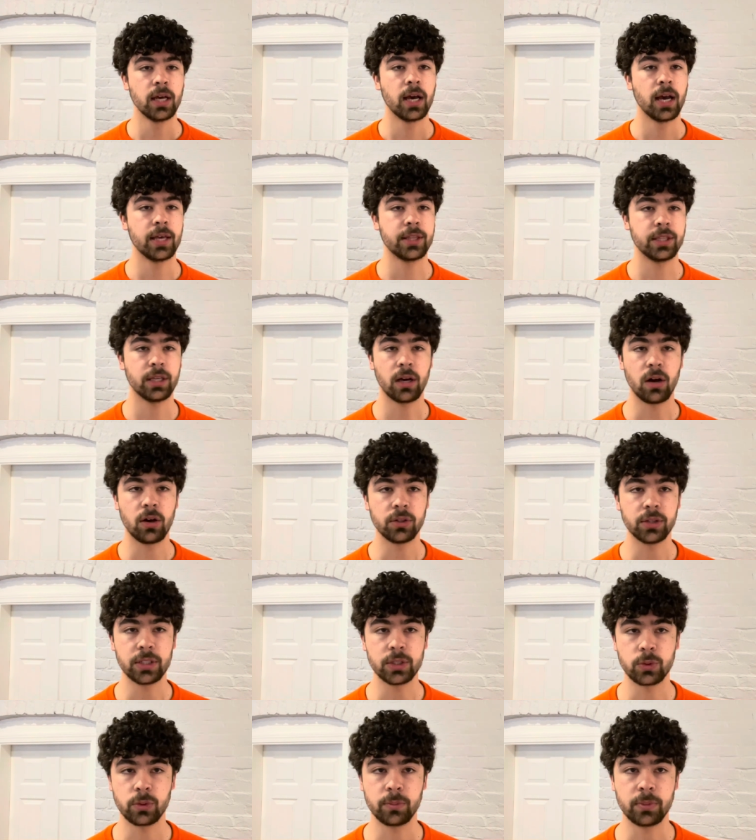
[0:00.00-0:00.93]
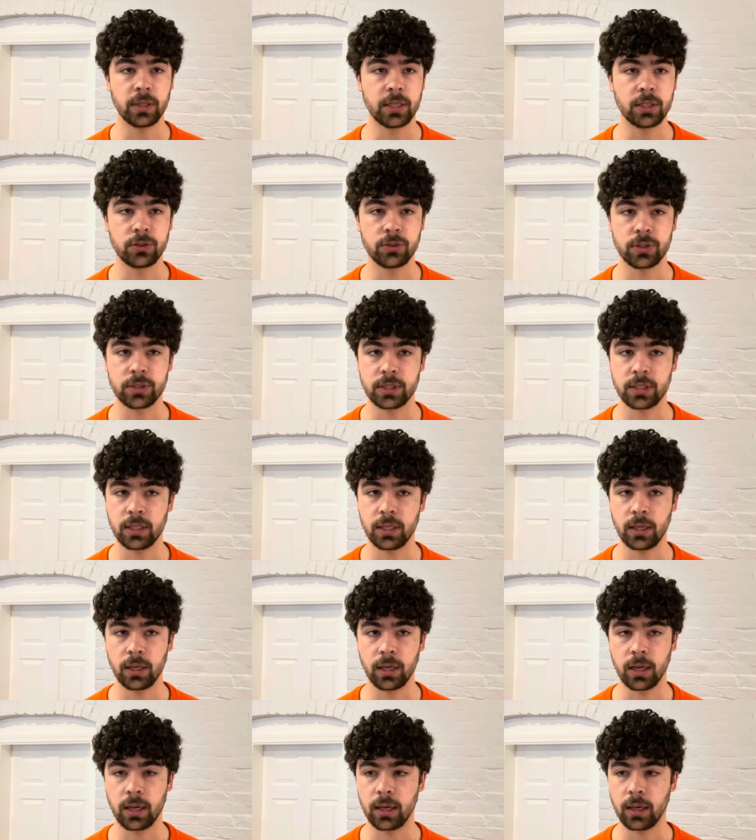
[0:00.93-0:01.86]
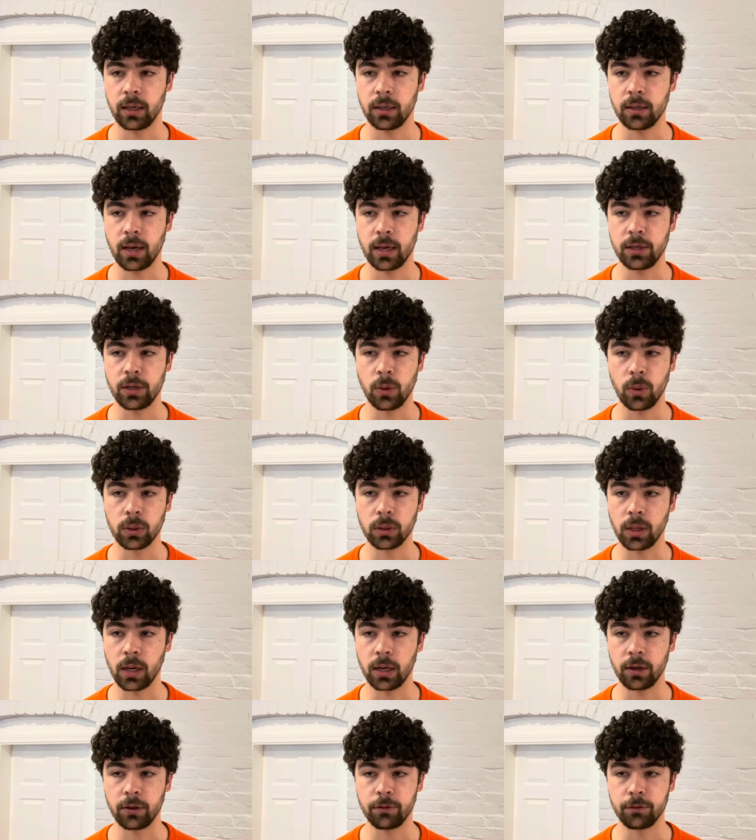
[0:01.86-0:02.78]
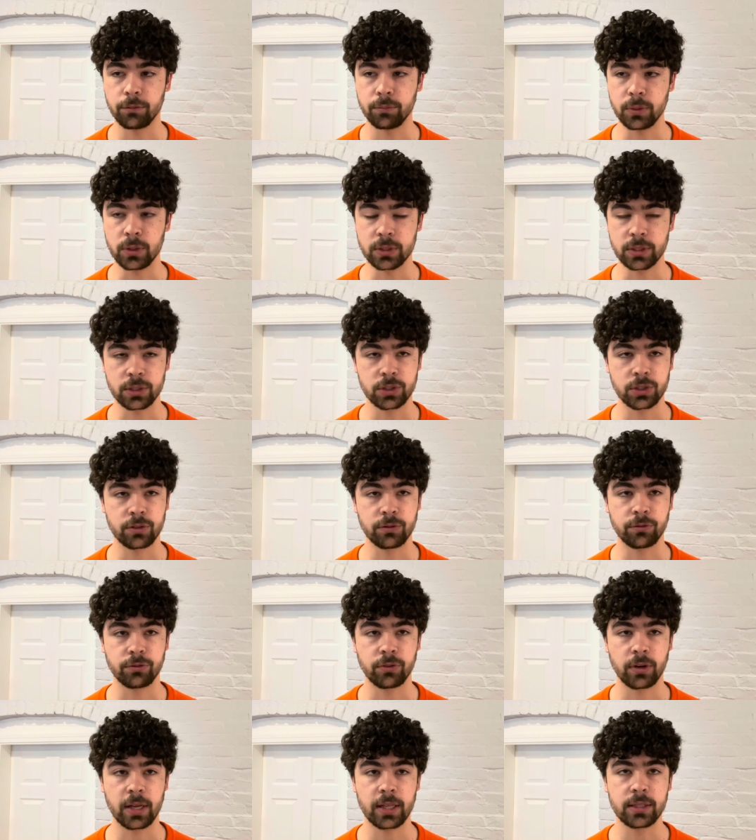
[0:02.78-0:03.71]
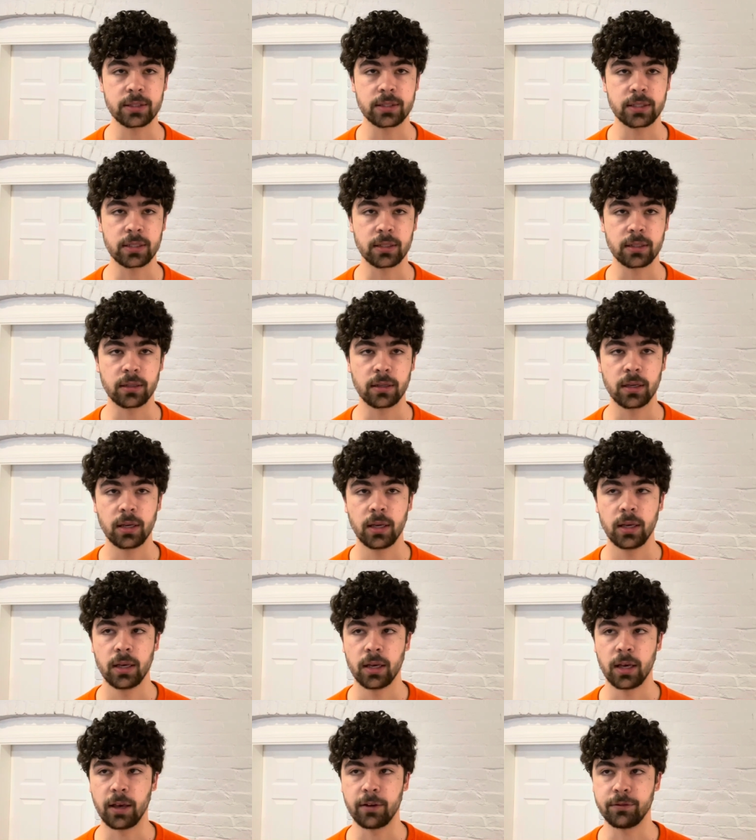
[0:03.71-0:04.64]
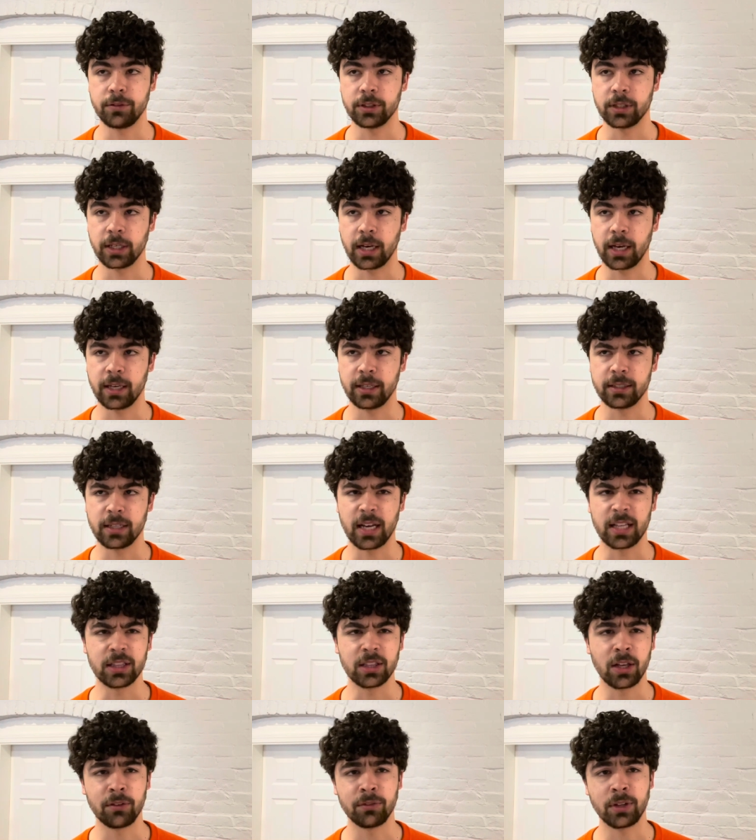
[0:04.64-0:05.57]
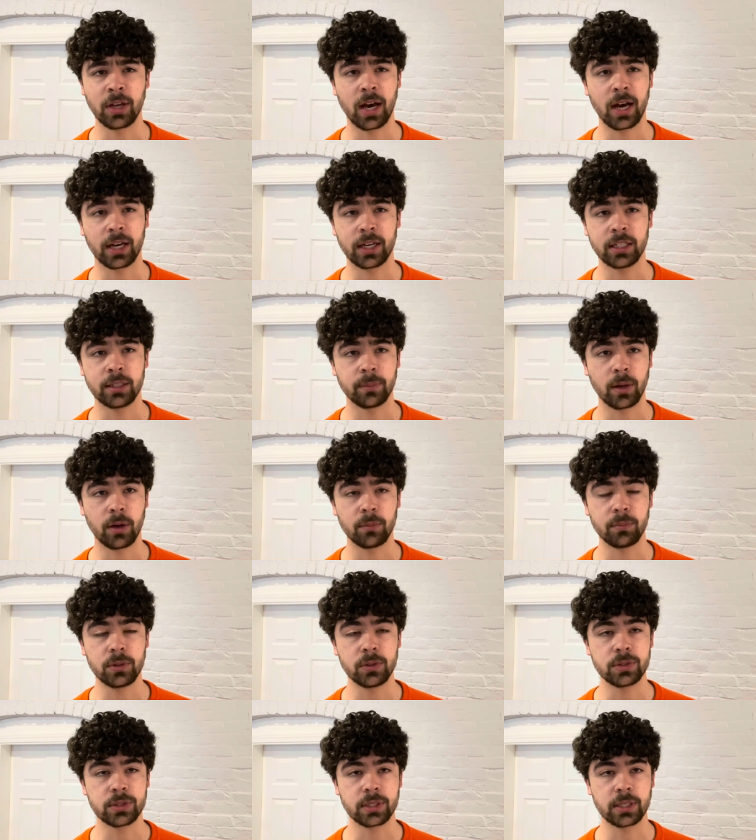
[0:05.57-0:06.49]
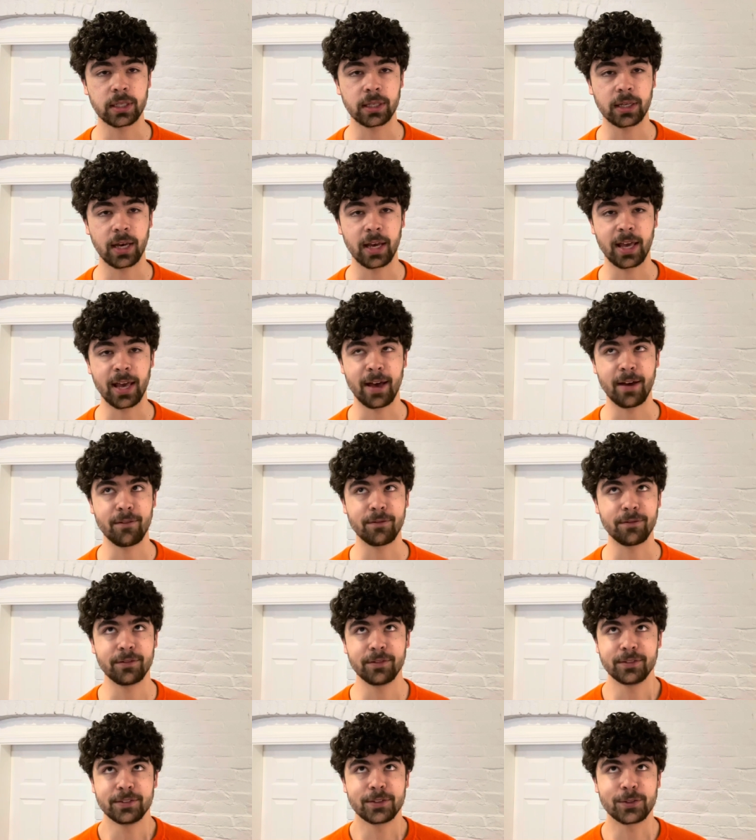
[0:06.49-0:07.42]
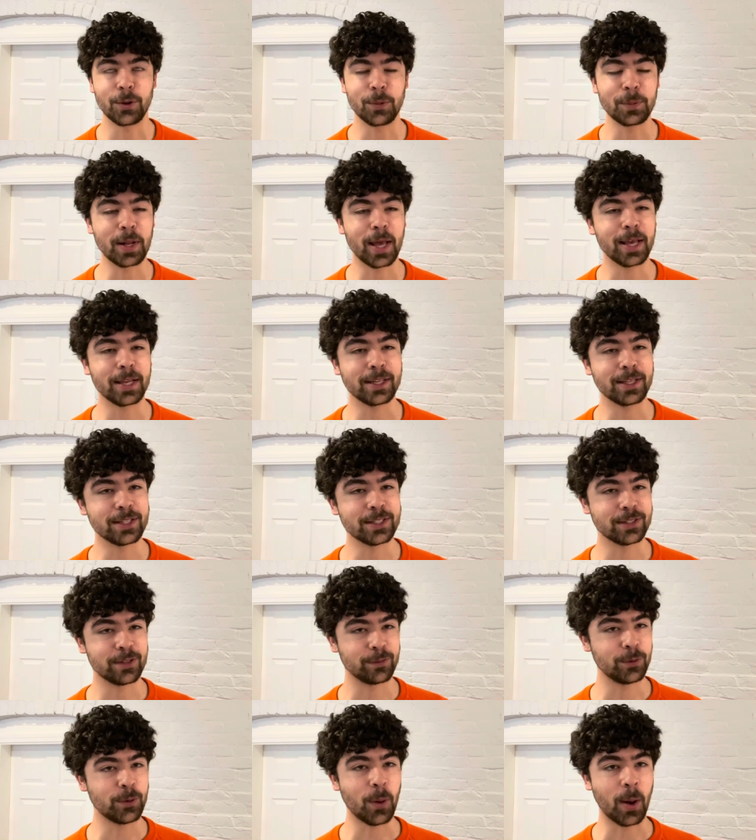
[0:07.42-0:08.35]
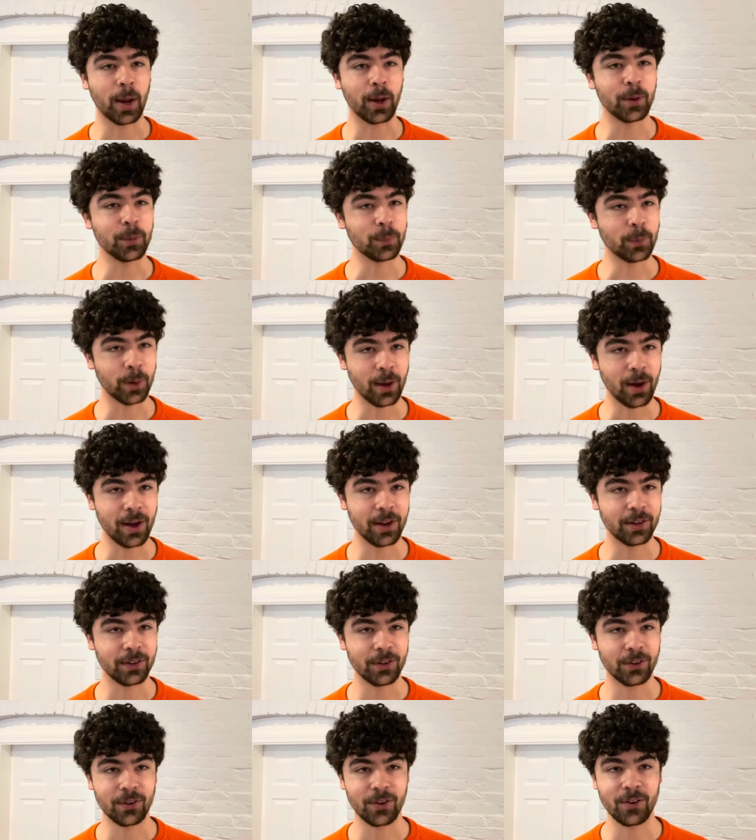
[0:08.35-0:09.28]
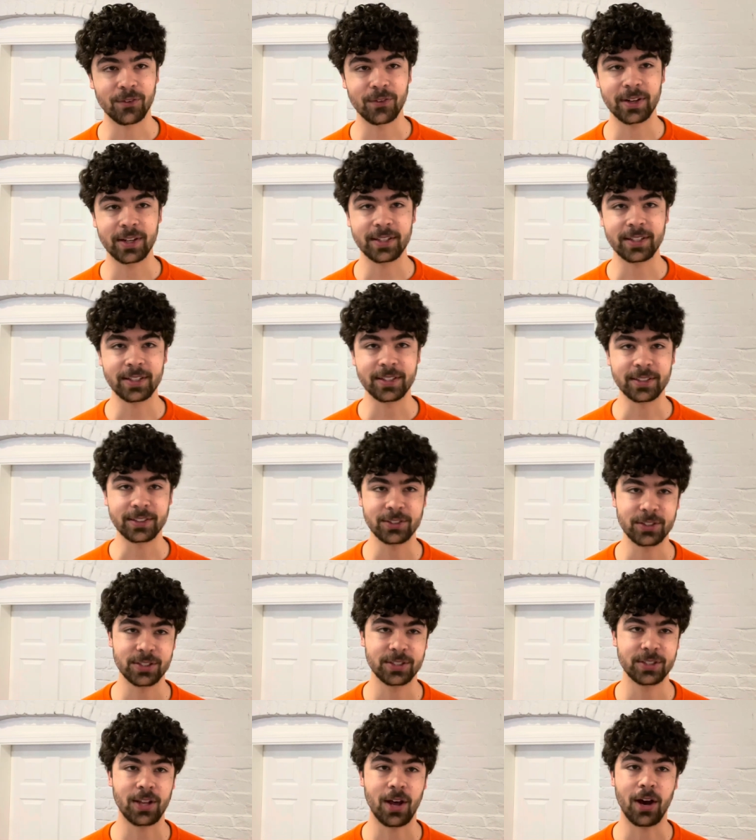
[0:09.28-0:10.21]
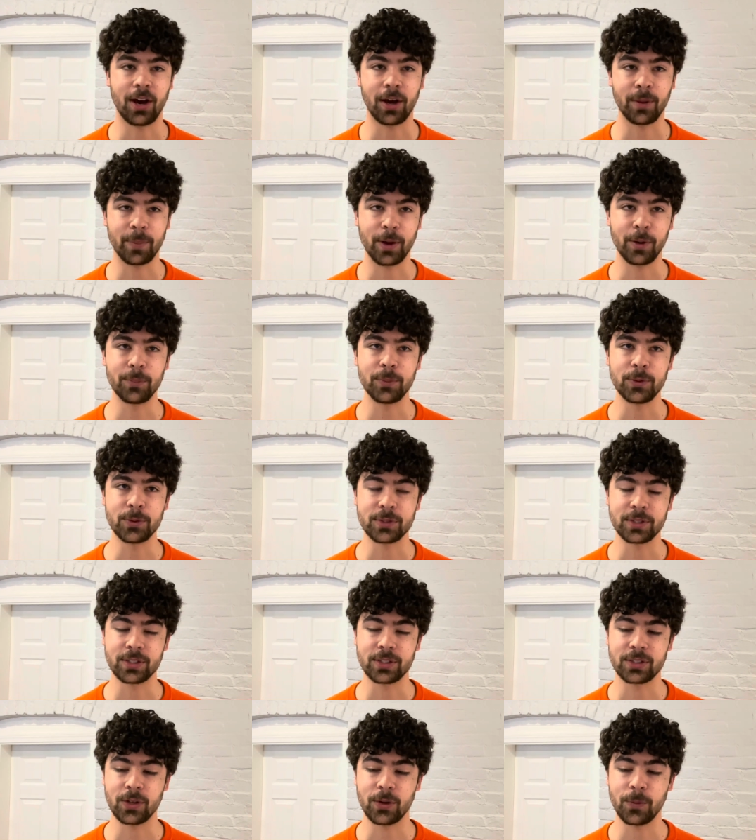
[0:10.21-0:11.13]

I think all these would be interesting. I, I know a lot of musician friends and I feel like I, I love talking about music. I have so many ideas of who I could bring on here already and just talk about music. So